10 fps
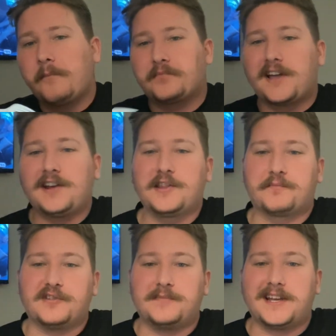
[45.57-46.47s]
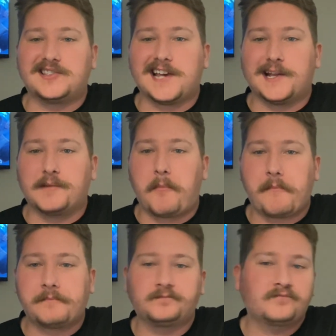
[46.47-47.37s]
Got another pre-made salad.
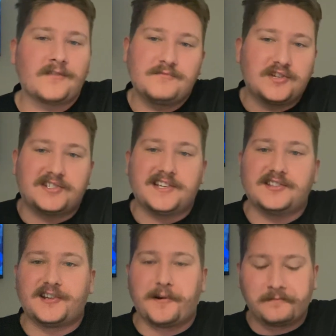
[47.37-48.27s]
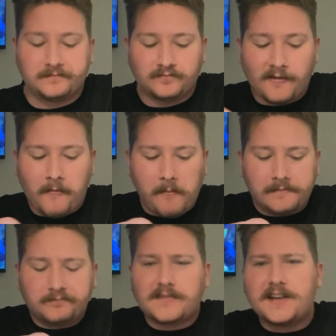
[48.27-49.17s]
Just easier.
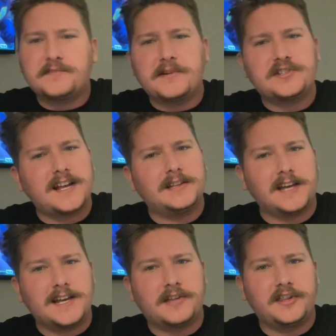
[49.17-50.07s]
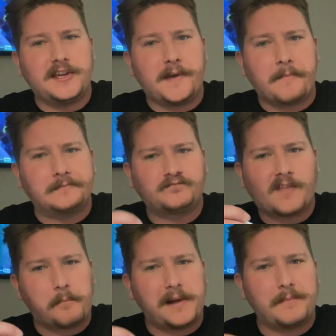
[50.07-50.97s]
And as much as I like the
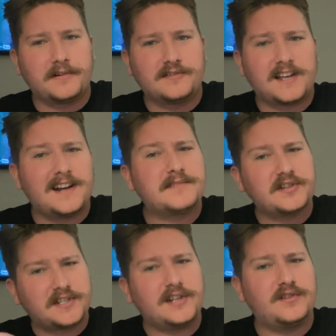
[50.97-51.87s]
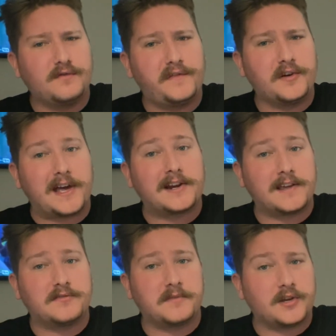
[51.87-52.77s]
peppers, and as much as I do feel that
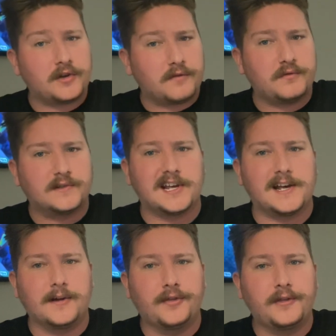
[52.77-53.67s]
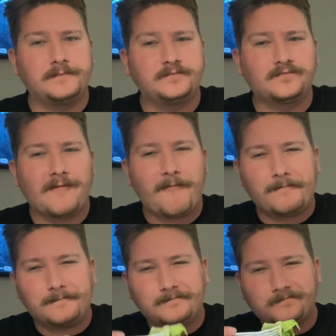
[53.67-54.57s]
gives me a good boost of health,
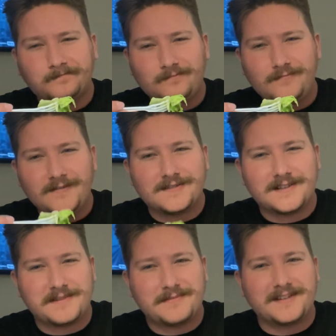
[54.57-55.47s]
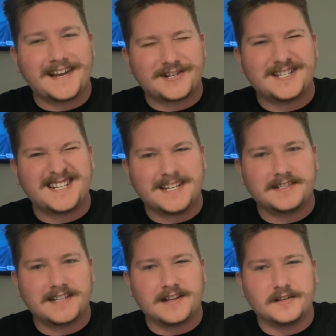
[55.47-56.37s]
sometimes I actually need a
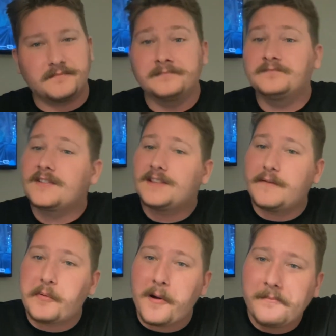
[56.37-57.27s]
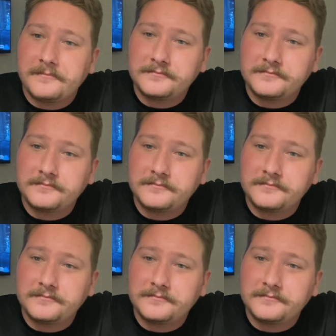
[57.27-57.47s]
salad. Love you, Paul.